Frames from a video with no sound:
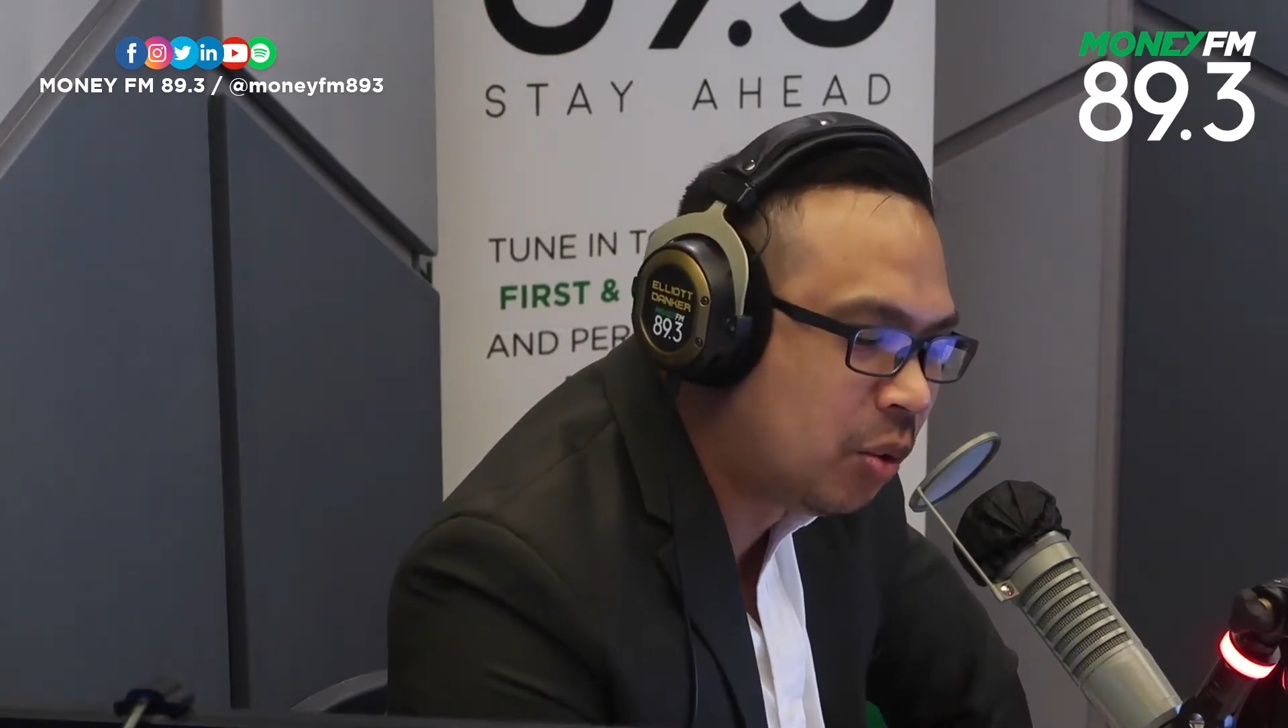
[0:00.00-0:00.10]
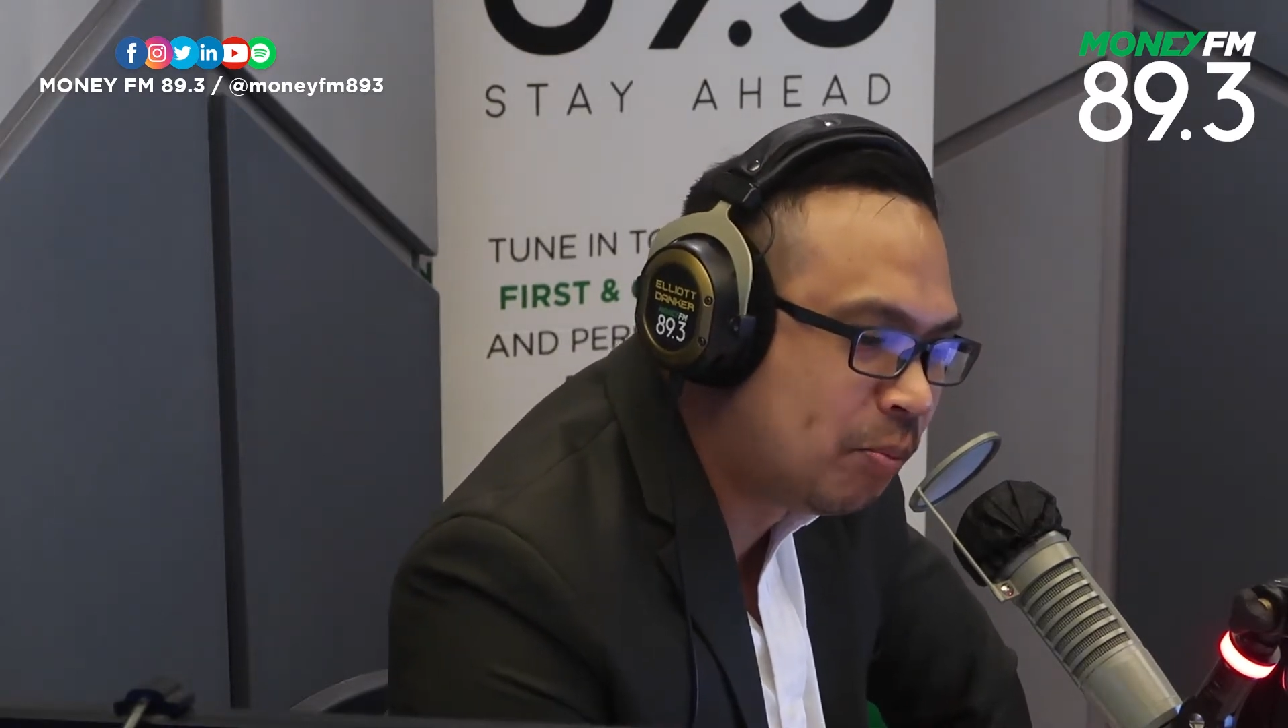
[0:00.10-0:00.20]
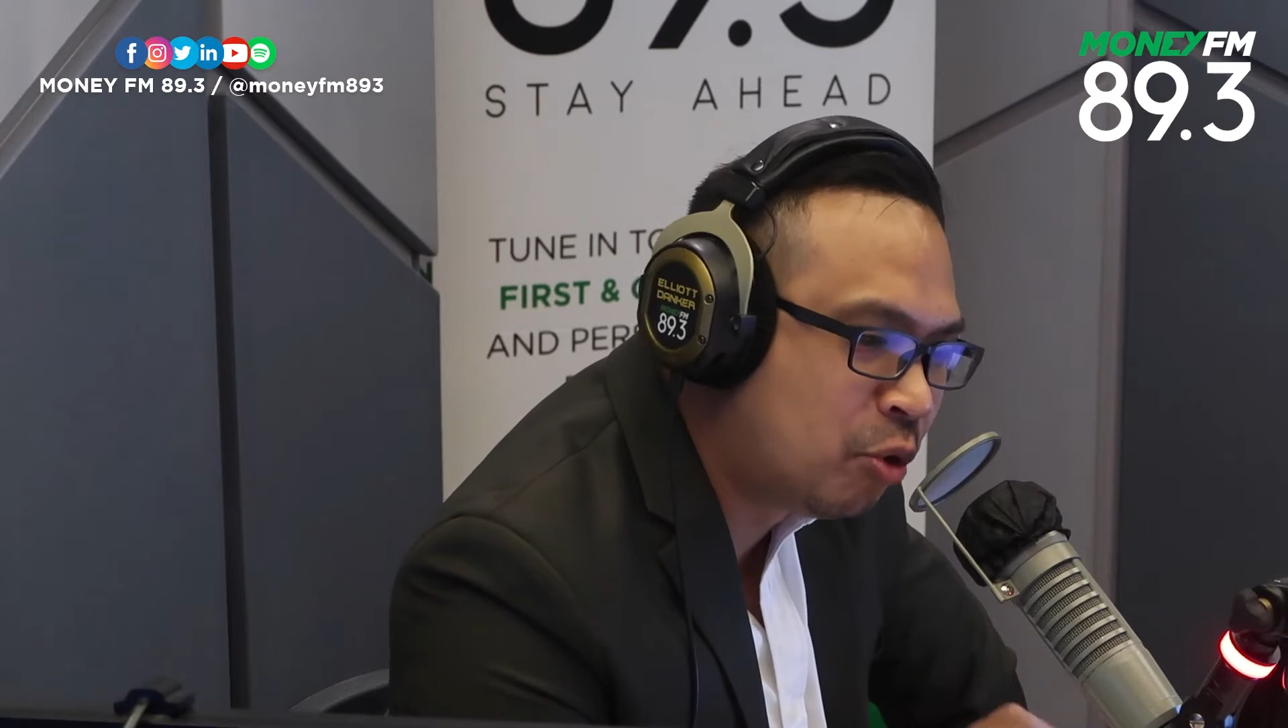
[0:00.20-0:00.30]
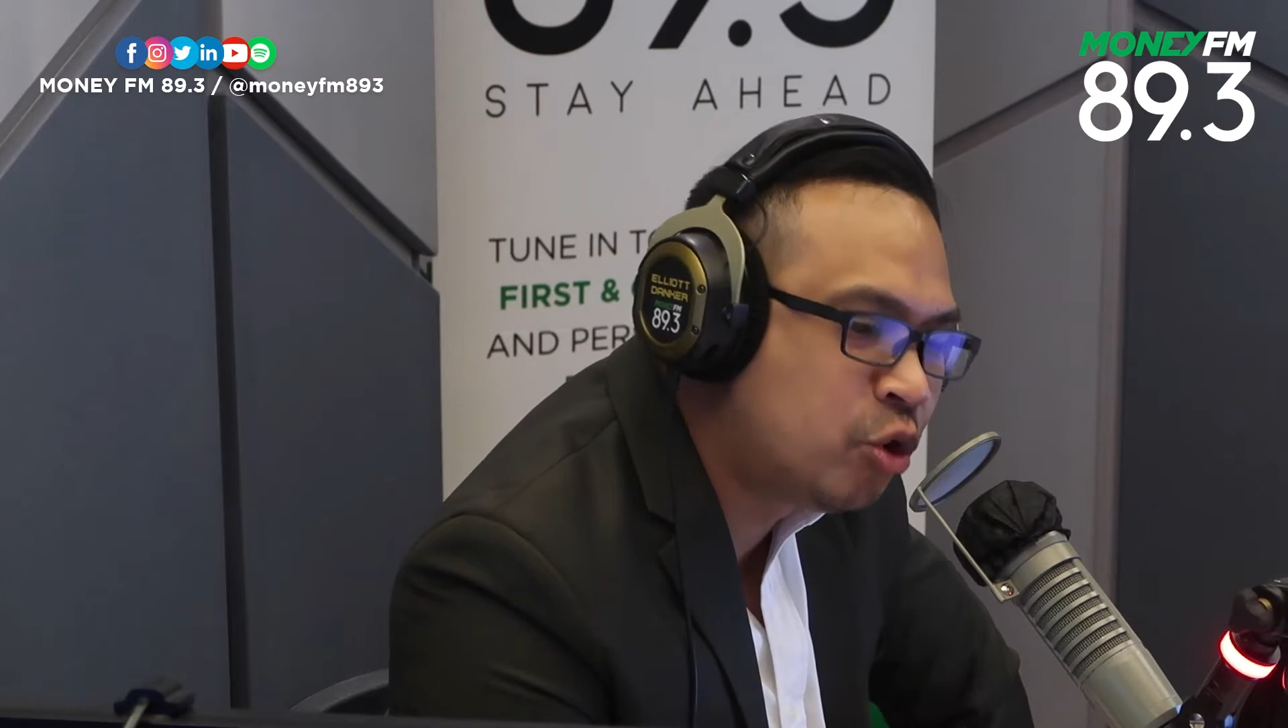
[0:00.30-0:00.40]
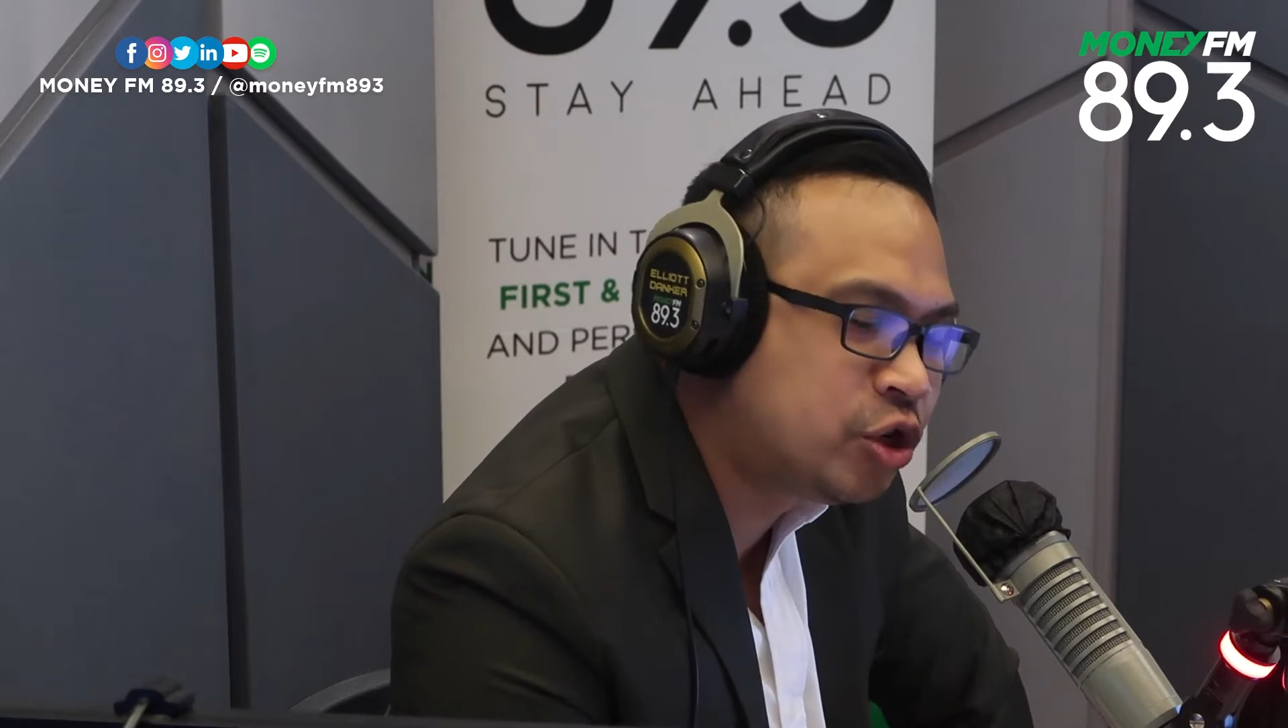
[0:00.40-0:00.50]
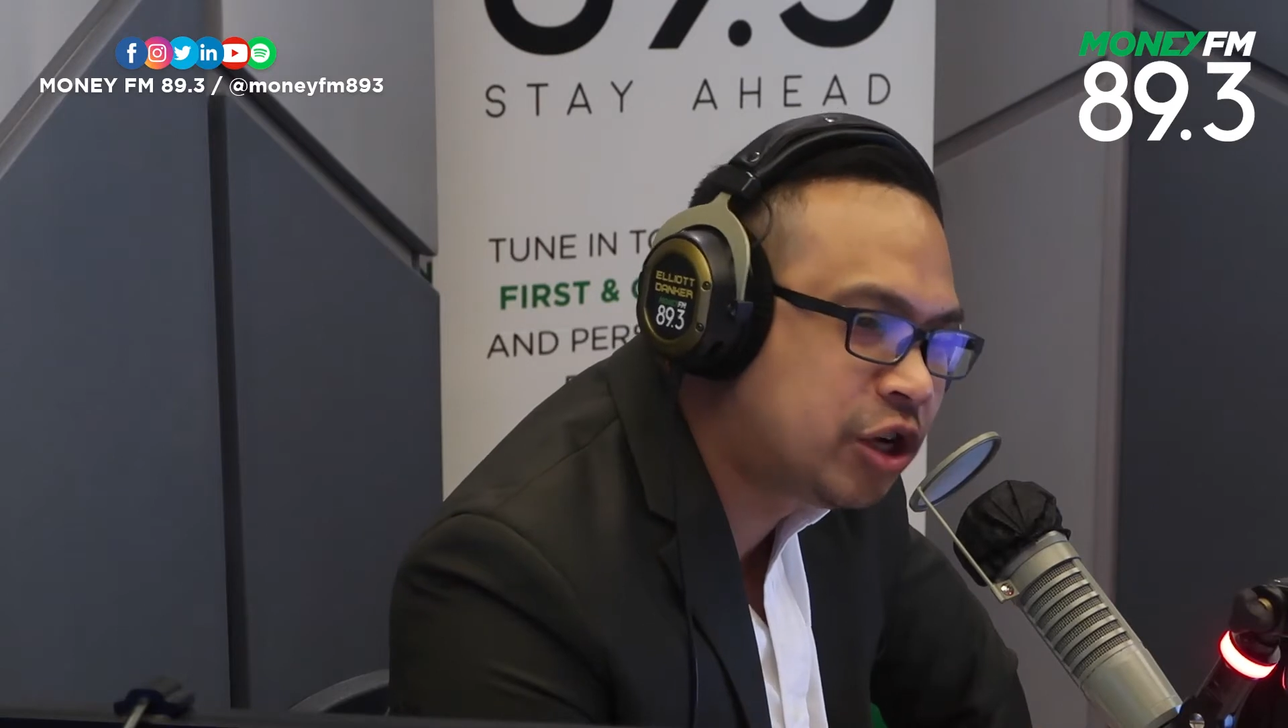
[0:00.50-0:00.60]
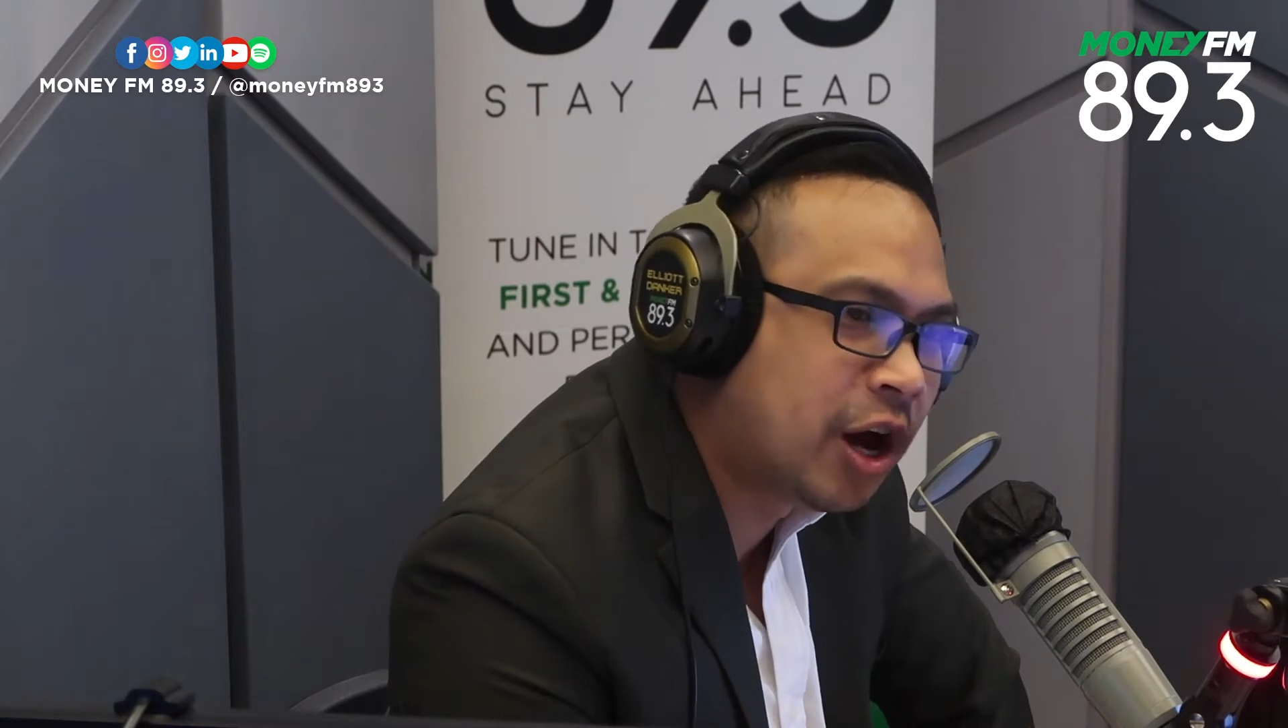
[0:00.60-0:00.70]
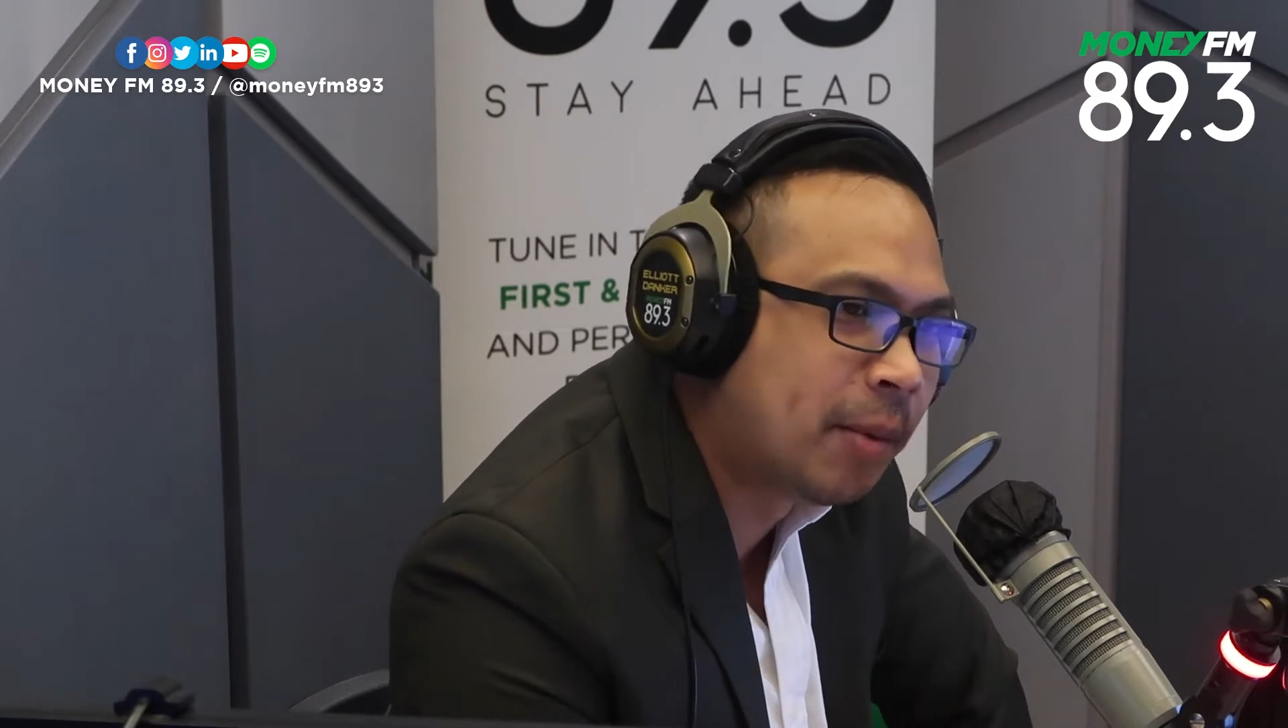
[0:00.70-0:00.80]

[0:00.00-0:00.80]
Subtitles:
pushed